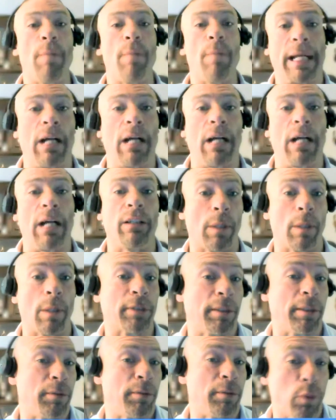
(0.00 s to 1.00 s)
to go back out and do
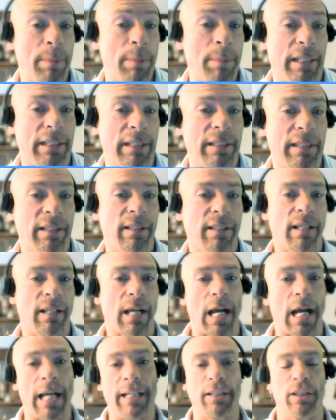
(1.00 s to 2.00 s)
upstream sweeping,
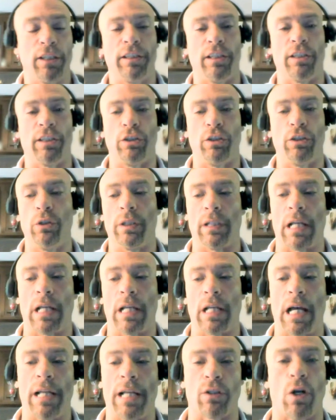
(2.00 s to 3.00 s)
I could just
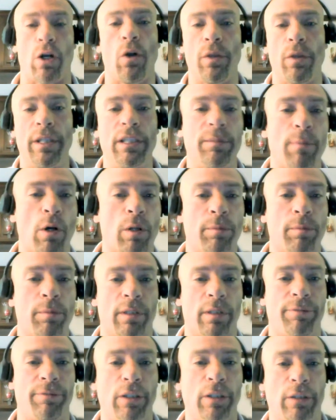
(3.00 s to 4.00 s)
utilize all these
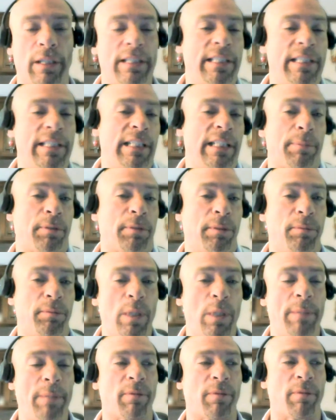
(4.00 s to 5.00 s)
modems in the field and see an upstream
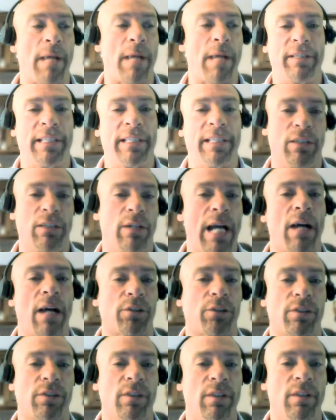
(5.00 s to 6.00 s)
sweep from every single
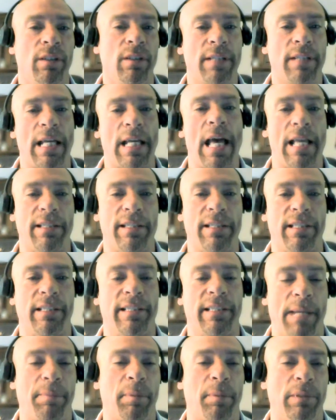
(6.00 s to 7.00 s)
house that has this
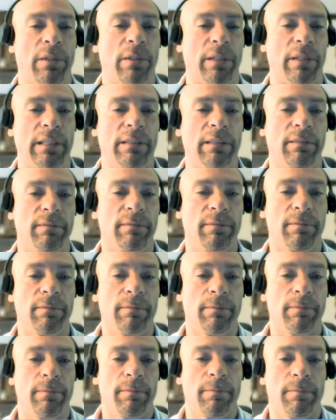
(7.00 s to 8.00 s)
capability.
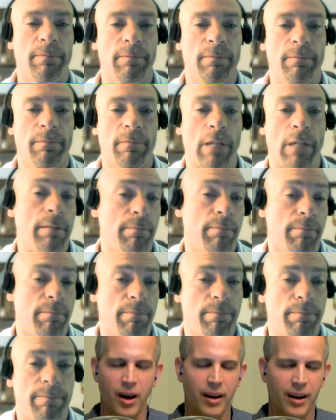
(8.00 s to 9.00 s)
Right. So,
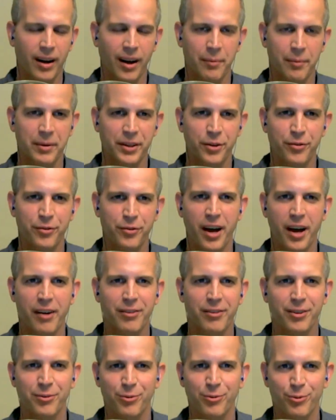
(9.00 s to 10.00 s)
I mean, you've covered
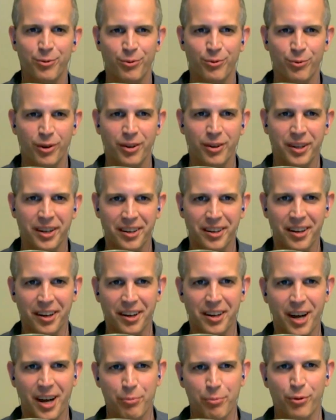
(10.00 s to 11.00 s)
really a
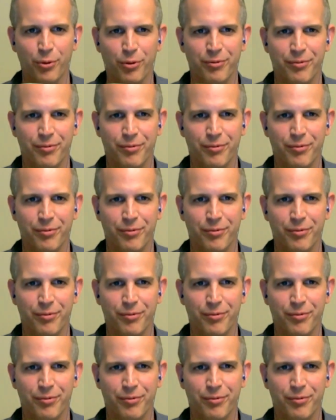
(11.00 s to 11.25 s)
couple of